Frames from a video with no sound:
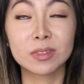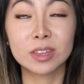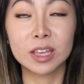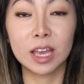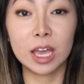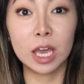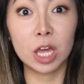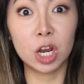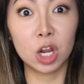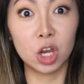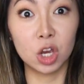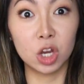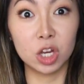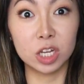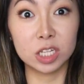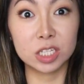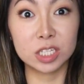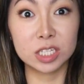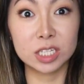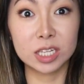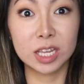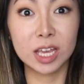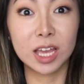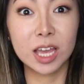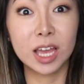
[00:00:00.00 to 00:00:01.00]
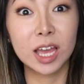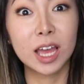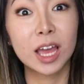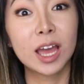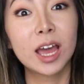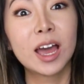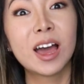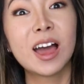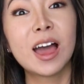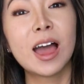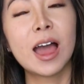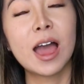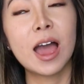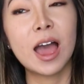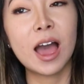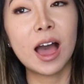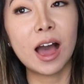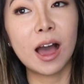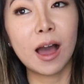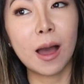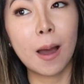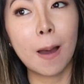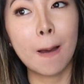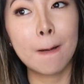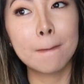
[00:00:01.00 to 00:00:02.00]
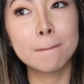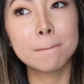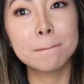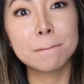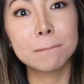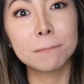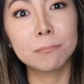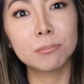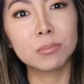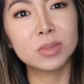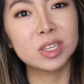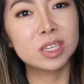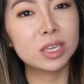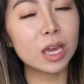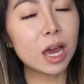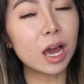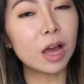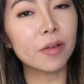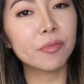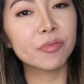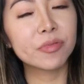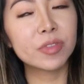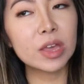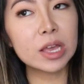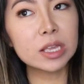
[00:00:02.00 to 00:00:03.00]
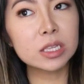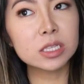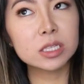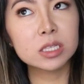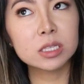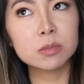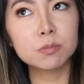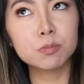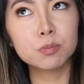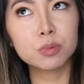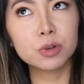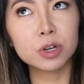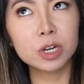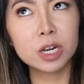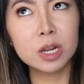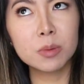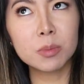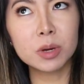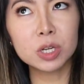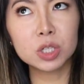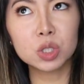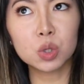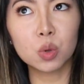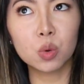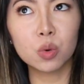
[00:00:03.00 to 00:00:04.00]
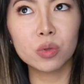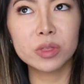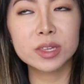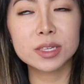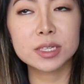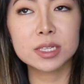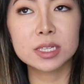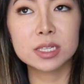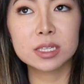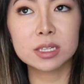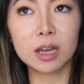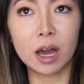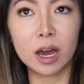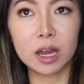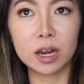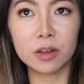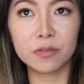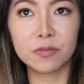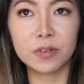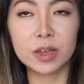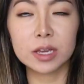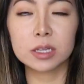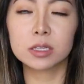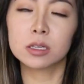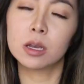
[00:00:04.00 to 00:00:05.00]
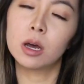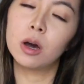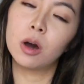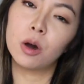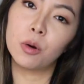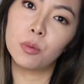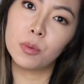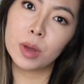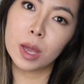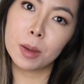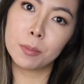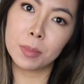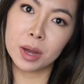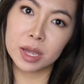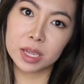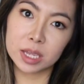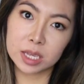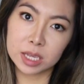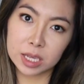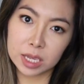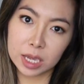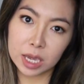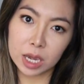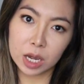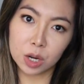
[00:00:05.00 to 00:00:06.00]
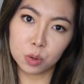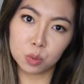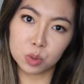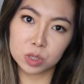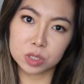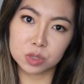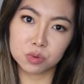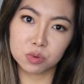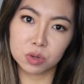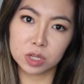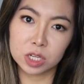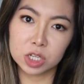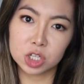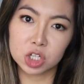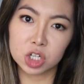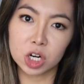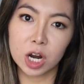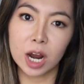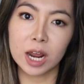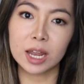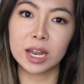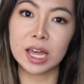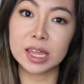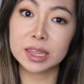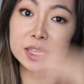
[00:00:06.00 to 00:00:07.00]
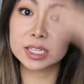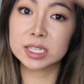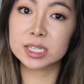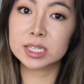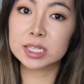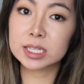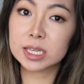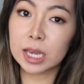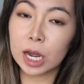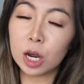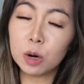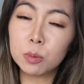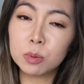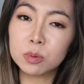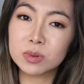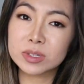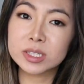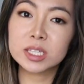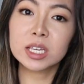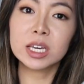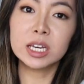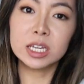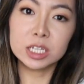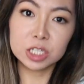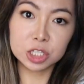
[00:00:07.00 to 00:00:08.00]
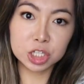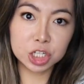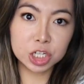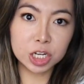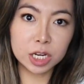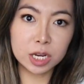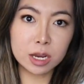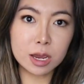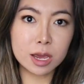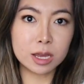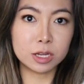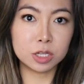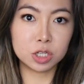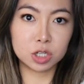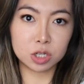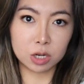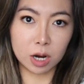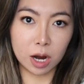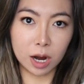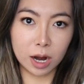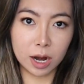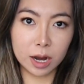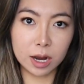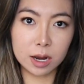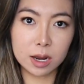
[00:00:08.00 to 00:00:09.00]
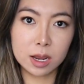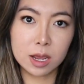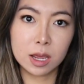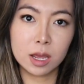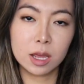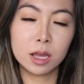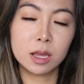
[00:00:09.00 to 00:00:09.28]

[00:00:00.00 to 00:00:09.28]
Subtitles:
It hurts. Yeah, that's pretty much all the side effects. Oh, and my hair was really dry, like the scalp was itchy and dry,